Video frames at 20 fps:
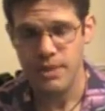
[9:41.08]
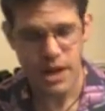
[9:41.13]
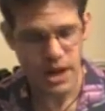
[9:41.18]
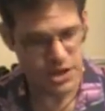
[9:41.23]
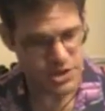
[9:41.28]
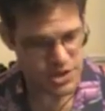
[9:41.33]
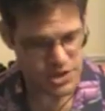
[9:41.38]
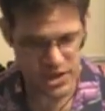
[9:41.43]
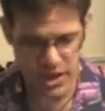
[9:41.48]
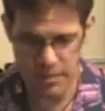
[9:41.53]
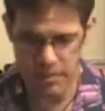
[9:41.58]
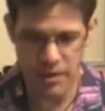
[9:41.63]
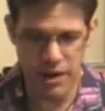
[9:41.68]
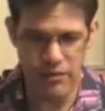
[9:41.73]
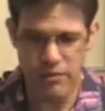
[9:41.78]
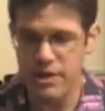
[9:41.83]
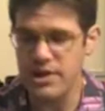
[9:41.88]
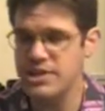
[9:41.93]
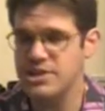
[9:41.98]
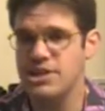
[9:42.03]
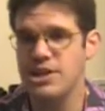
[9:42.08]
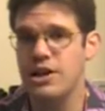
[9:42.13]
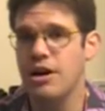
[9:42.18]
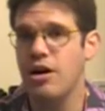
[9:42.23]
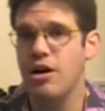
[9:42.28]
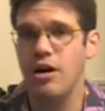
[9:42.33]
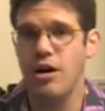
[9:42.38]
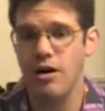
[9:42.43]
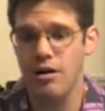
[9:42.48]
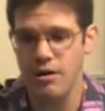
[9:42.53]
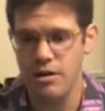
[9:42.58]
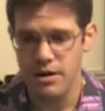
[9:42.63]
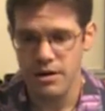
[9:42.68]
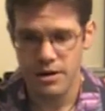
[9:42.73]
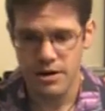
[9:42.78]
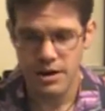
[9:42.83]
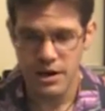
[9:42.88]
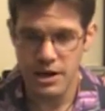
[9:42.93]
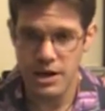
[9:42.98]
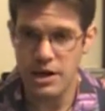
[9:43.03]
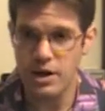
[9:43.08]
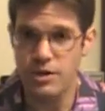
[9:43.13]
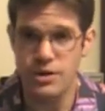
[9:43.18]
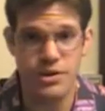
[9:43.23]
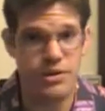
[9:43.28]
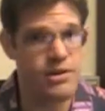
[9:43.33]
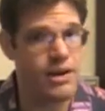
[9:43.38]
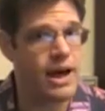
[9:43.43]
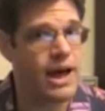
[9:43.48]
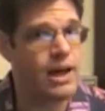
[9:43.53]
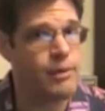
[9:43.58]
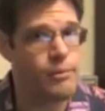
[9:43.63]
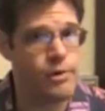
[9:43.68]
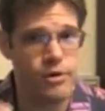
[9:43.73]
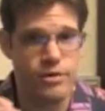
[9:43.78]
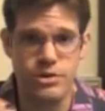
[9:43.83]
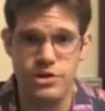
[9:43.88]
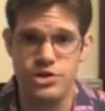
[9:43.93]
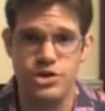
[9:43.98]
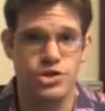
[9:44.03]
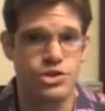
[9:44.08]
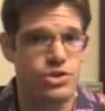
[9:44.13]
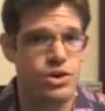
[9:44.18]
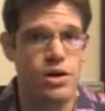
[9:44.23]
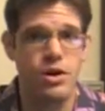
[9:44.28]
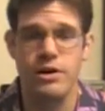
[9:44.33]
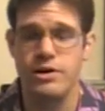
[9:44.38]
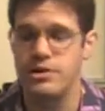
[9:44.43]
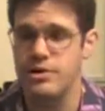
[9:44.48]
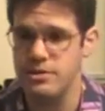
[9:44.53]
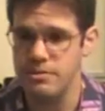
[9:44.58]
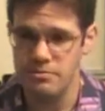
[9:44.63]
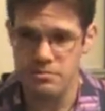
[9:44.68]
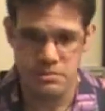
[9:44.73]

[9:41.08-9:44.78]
I'll set my VCR, you know, the timer to start